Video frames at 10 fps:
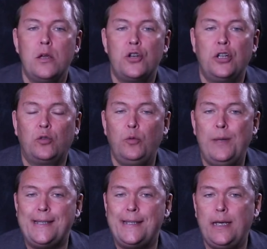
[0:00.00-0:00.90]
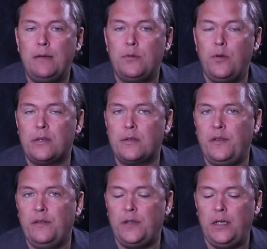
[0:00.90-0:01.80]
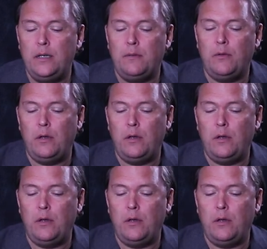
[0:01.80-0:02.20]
Château de Belcier 2015,